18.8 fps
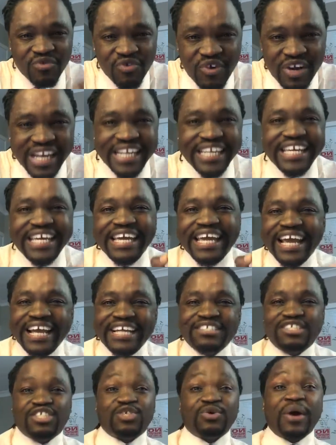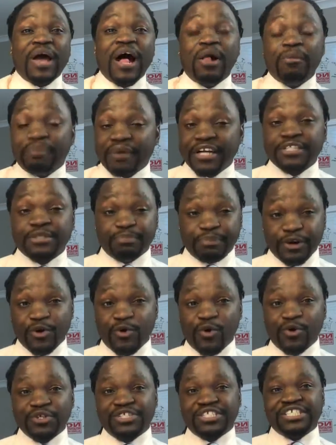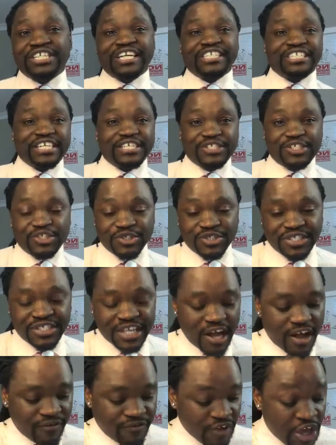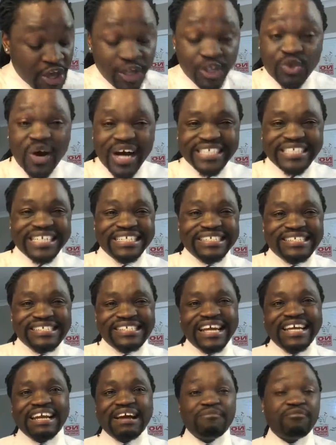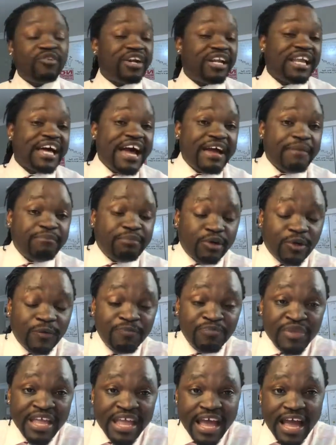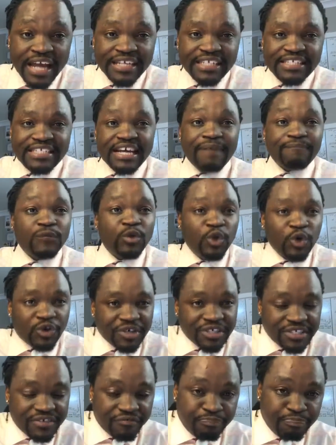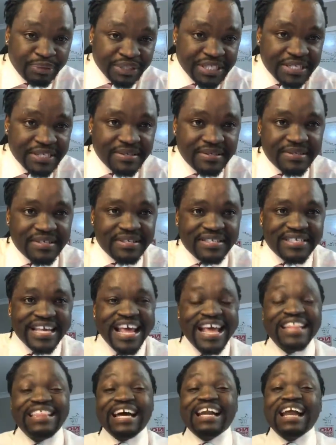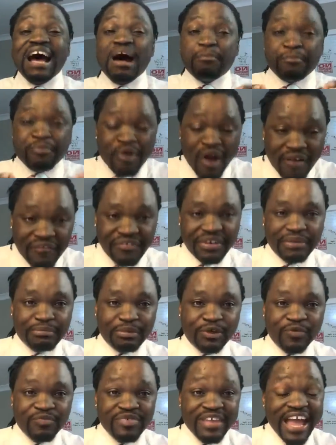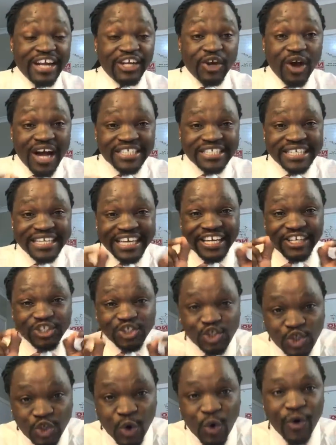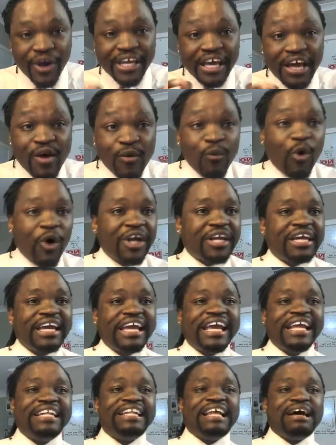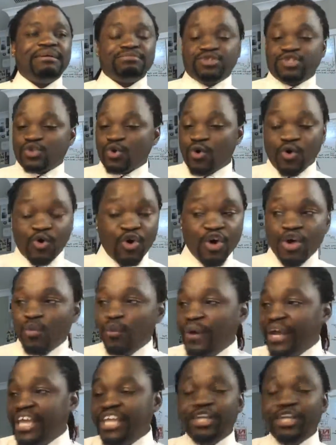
really is to help entrepreneurs such as yourself to actually set up reliable and um, lucrative businesses that are profitable and you actually enjoy working in them. So we